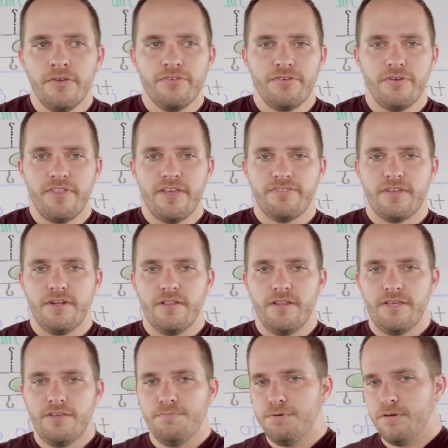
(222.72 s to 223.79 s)
So that's going to
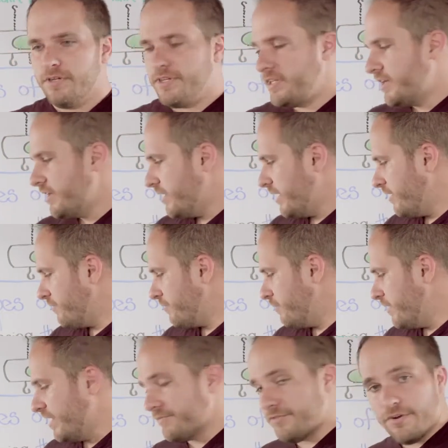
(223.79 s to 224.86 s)
let you put, as
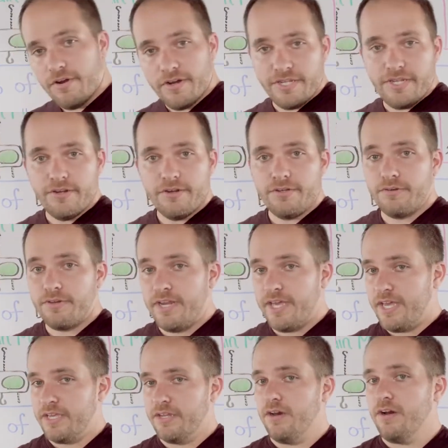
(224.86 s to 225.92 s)
we have drawn here, you can
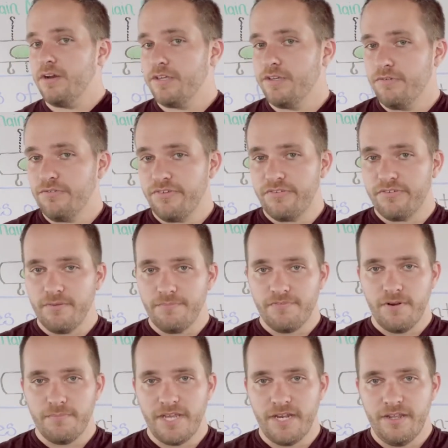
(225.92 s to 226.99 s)
hang an audio system
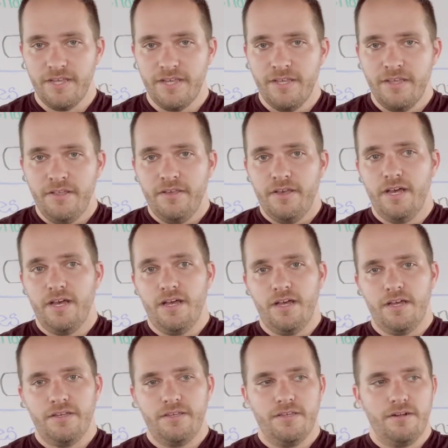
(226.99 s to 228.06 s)
from it.
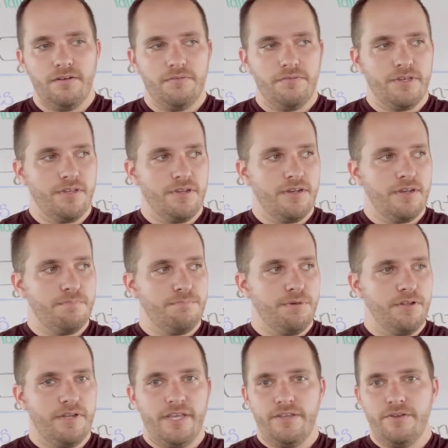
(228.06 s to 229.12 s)
You can
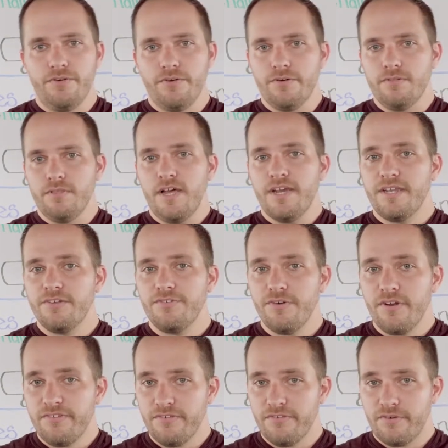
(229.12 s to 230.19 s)
put your lighting
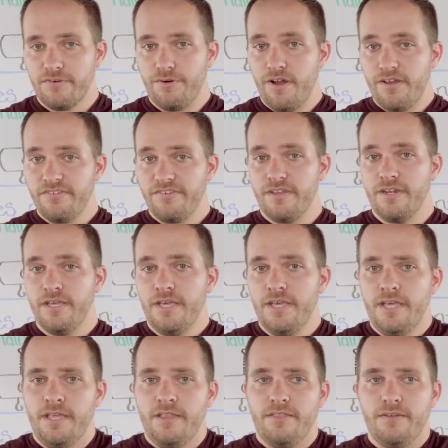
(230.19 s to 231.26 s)
trusses across it.
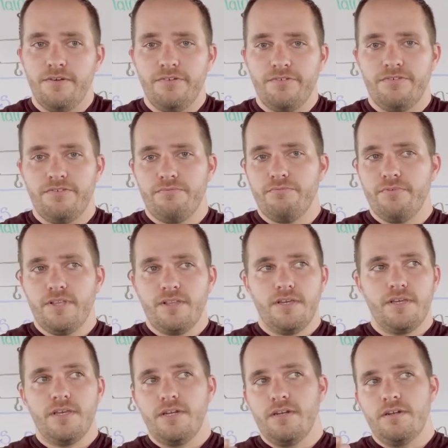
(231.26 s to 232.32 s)
There's
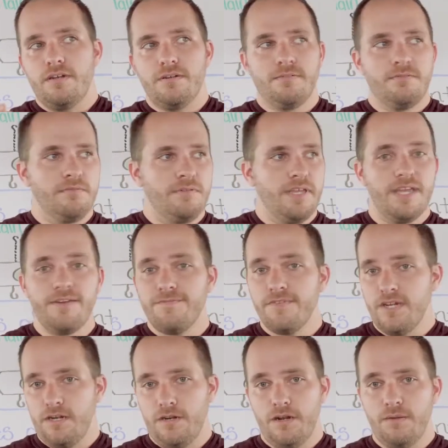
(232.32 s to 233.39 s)
really an
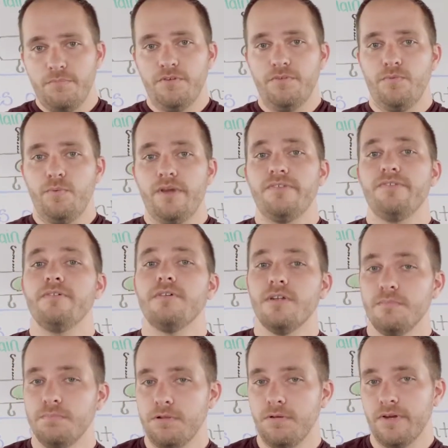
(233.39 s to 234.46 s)
infinite number of ways you
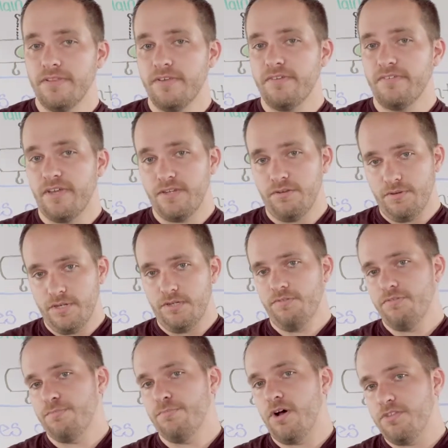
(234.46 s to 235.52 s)
can deploy these, and you can
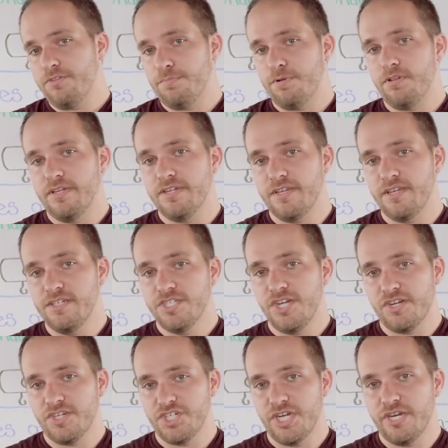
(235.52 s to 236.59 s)
use multiple in
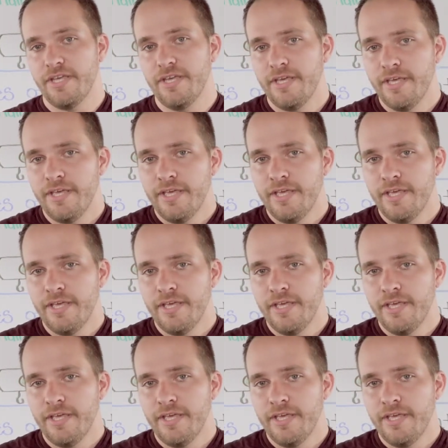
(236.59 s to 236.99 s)
conjunction.